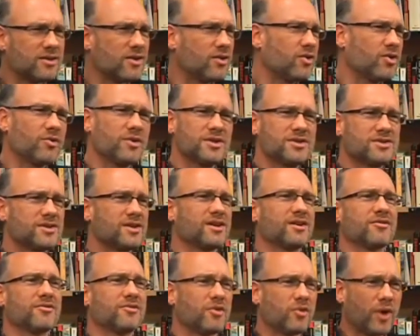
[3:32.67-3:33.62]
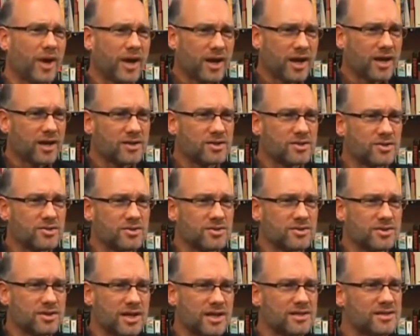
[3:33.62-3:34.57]
don't always think of the right
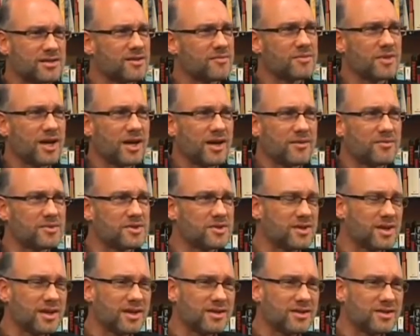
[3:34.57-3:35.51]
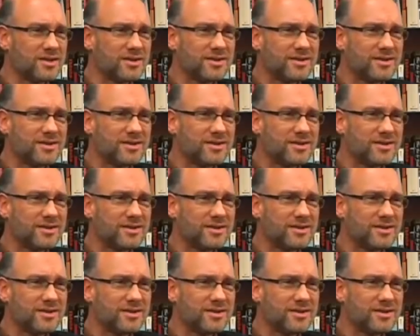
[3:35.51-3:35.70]
answers. And sometimes they